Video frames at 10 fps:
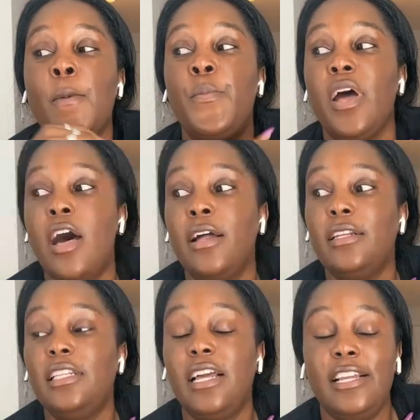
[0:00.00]
But
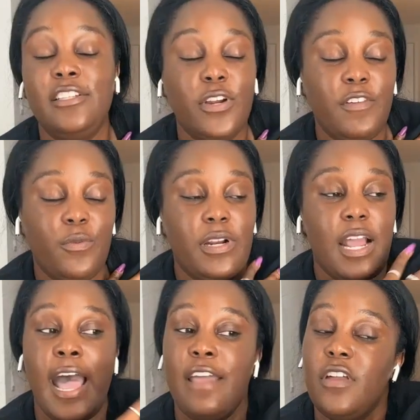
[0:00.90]
honestly, like I told everyone,
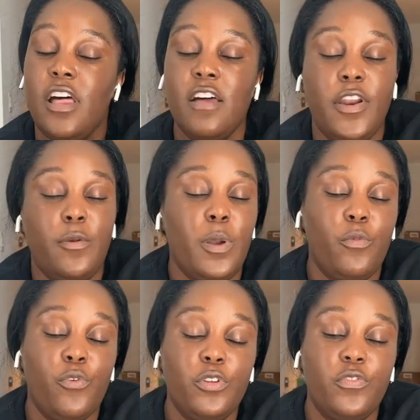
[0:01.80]
I fell off Interpump
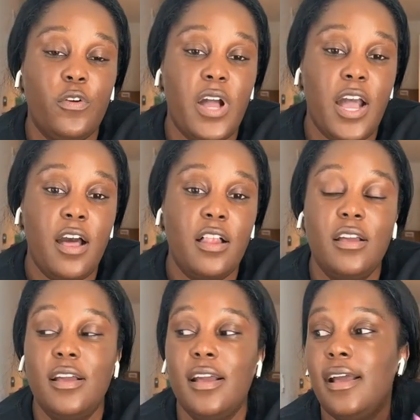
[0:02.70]
Rules for a while.
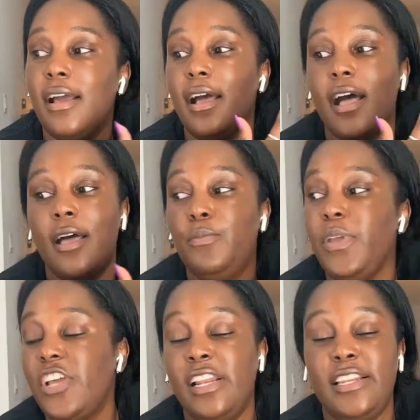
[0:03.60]
A bitch
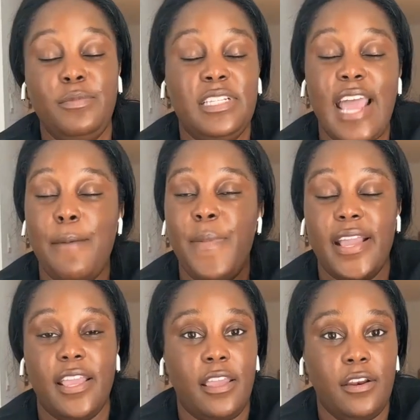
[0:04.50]
had to dip, tap back
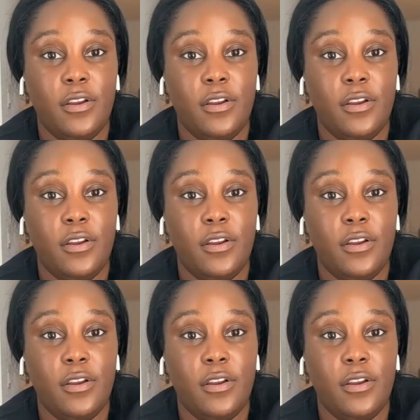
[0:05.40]
in.